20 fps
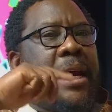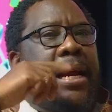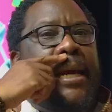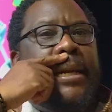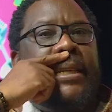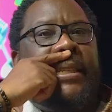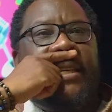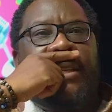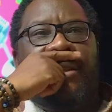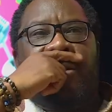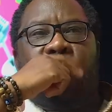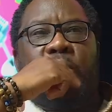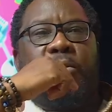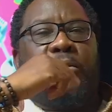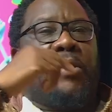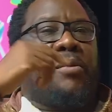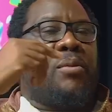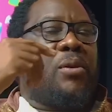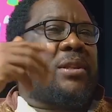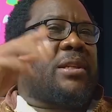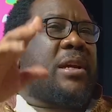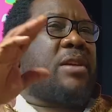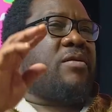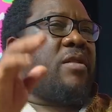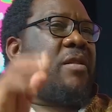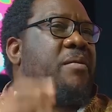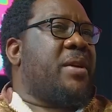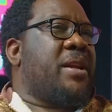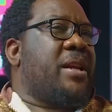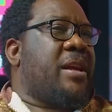And says to me, Botsang,
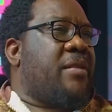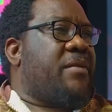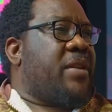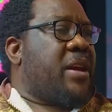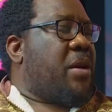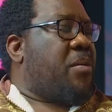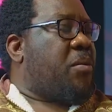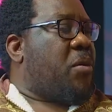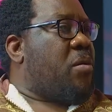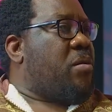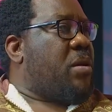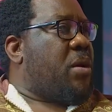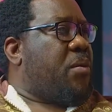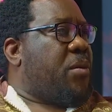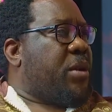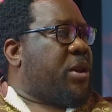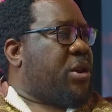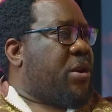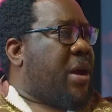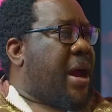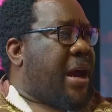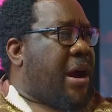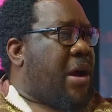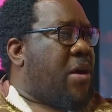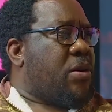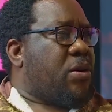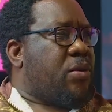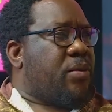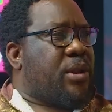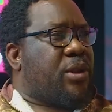you've been having a problem with your
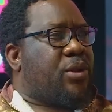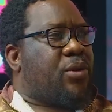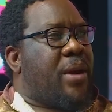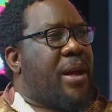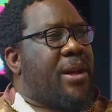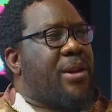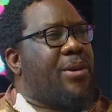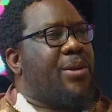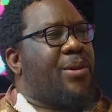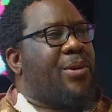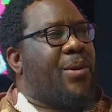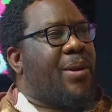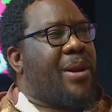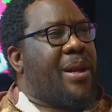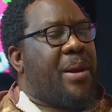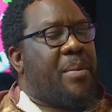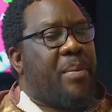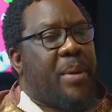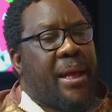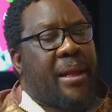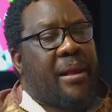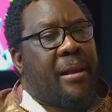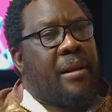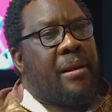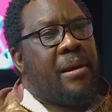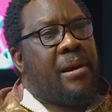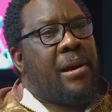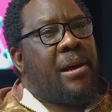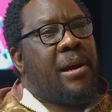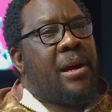account with Tshwane, you know the
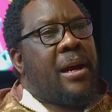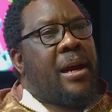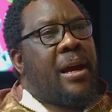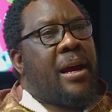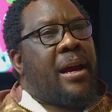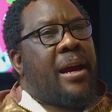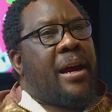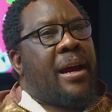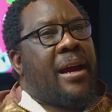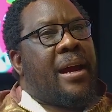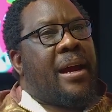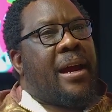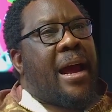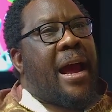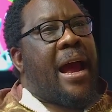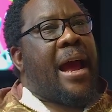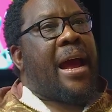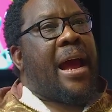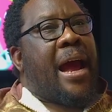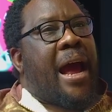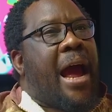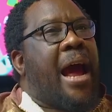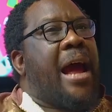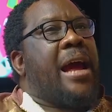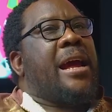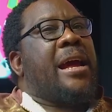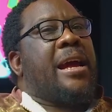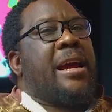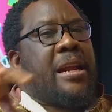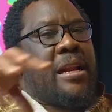battle.
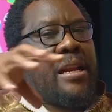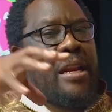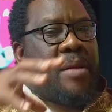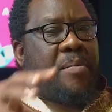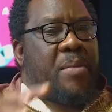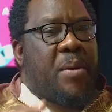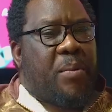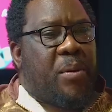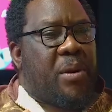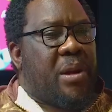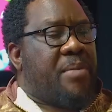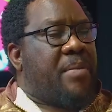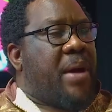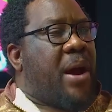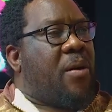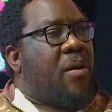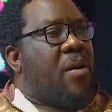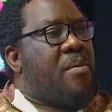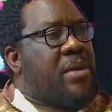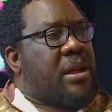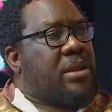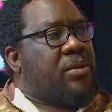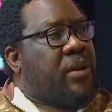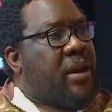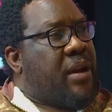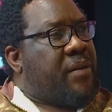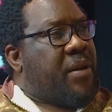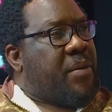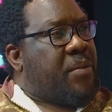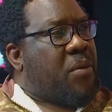I and the people in my complex, we
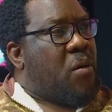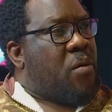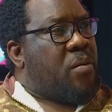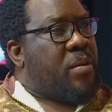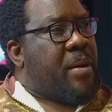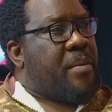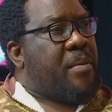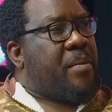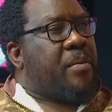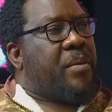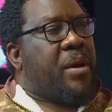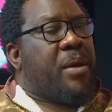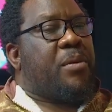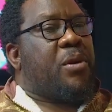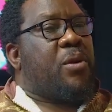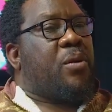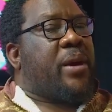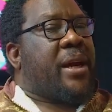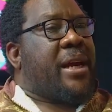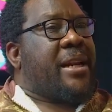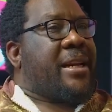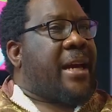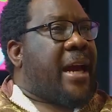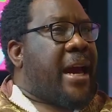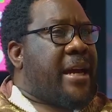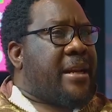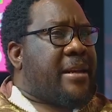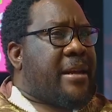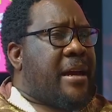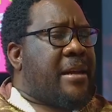have a problem. Maybe you can
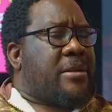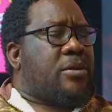guide us.